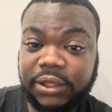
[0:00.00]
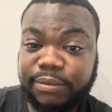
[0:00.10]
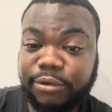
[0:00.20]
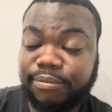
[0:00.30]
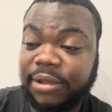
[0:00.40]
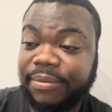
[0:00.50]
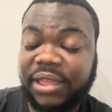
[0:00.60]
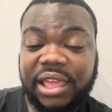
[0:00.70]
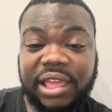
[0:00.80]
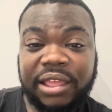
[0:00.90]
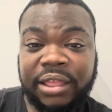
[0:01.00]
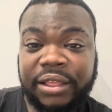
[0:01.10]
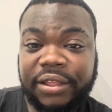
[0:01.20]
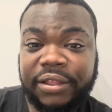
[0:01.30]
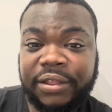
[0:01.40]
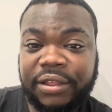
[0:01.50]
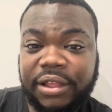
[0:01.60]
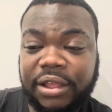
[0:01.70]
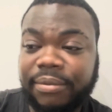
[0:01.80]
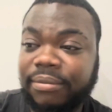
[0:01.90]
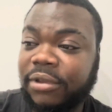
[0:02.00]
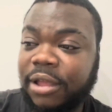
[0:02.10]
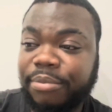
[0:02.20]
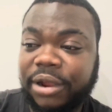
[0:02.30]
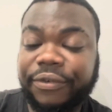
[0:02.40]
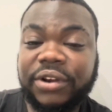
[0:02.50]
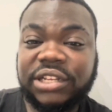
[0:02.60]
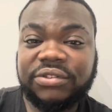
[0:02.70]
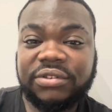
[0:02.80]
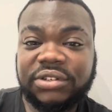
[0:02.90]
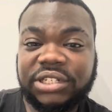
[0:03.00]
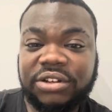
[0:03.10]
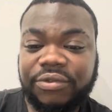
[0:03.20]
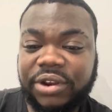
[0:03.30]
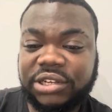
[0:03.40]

Boom, bam. Yeah, her boyfriend she's not